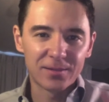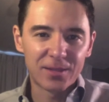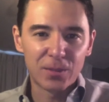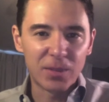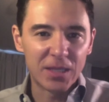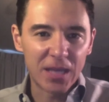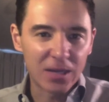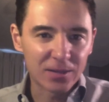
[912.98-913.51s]
to
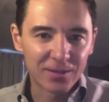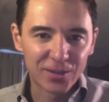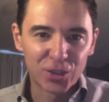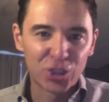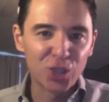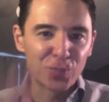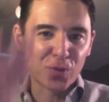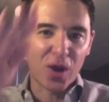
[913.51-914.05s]
be
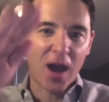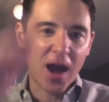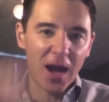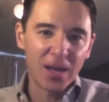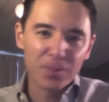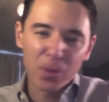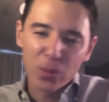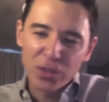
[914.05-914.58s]
super
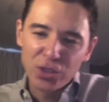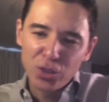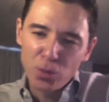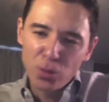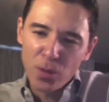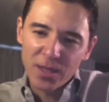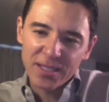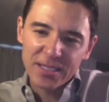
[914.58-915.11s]
high, but we
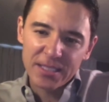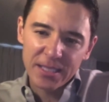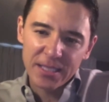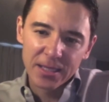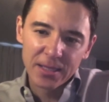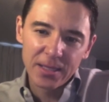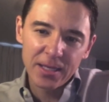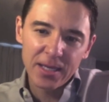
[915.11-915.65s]
do want to see
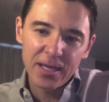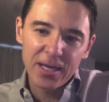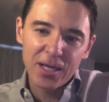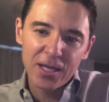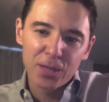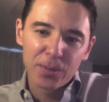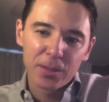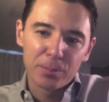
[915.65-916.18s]
a
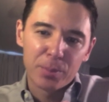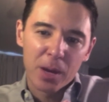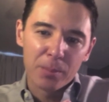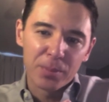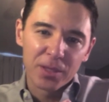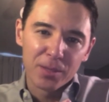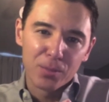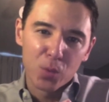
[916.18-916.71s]
little bit of
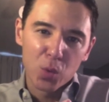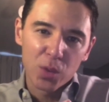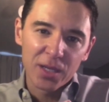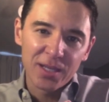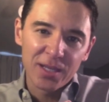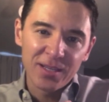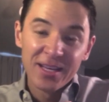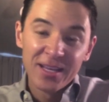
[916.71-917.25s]
bump in the
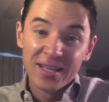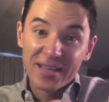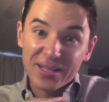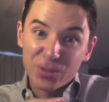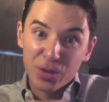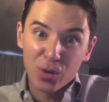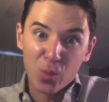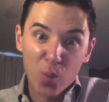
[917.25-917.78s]
morning. That
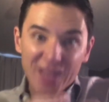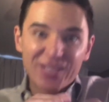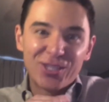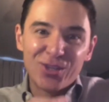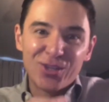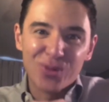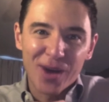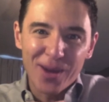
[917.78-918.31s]
sort of
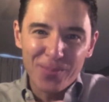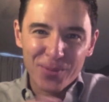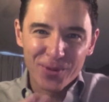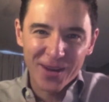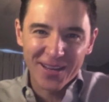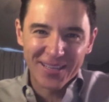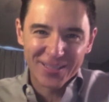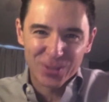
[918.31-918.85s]
wakes you up,
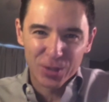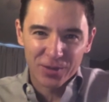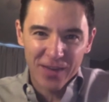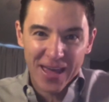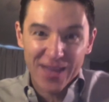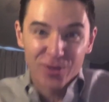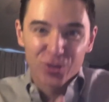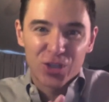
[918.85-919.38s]
right? It's sort of
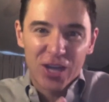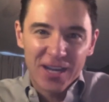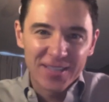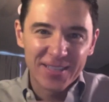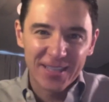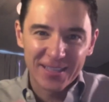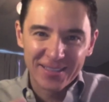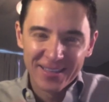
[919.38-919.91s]
mm-hmm.
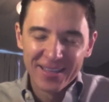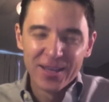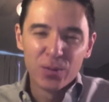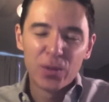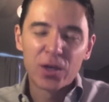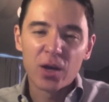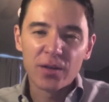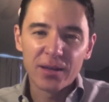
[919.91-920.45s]
energizing.
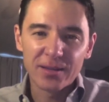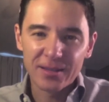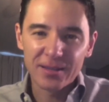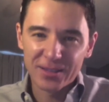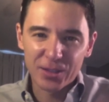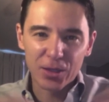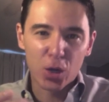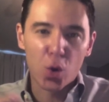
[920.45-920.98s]
We call that
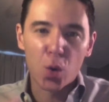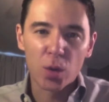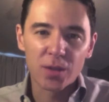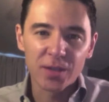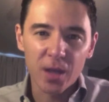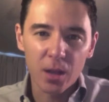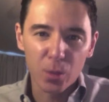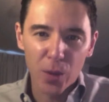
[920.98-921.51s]
it's the
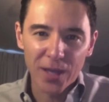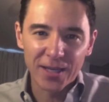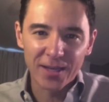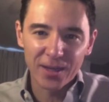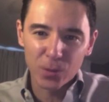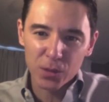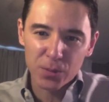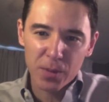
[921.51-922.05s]
cortisol
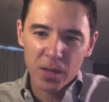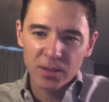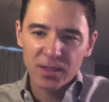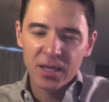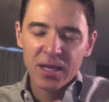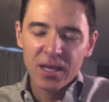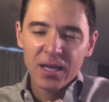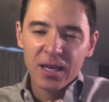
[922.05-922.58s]
awakening response.
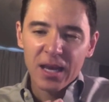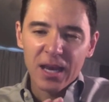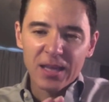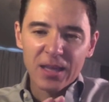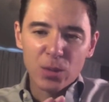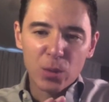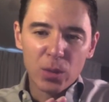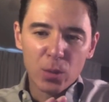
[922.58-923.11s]
Mm-hmm. And
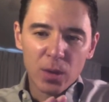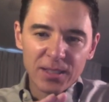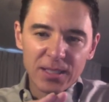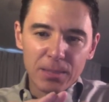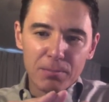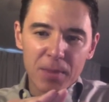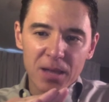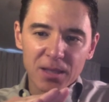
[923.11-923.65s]
then we want to
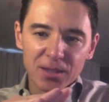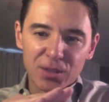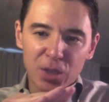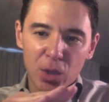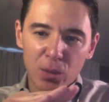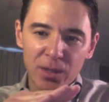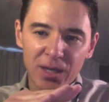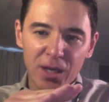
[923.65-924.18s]
see
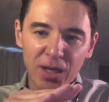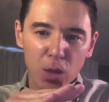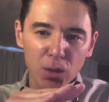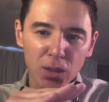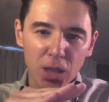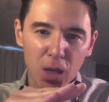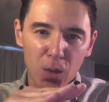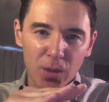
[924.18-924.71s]
melatonin go
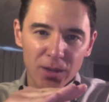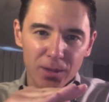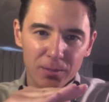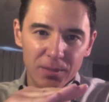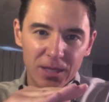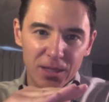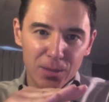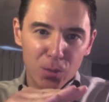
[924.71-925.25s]
low in
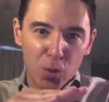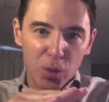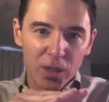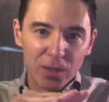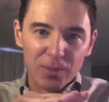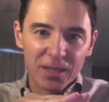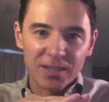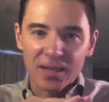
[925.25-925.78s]
the in the
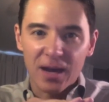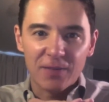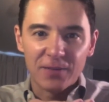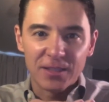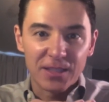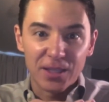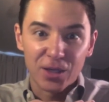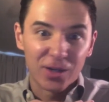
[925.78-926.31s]
morning because
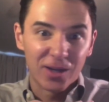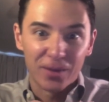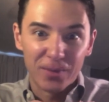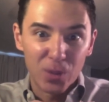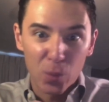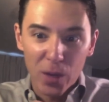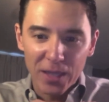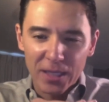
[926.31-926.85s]
obviously you're going
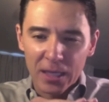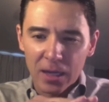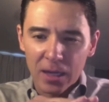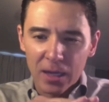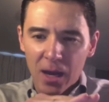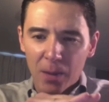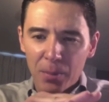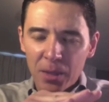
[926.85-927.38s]
to be waking
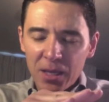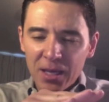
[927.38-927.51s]
up.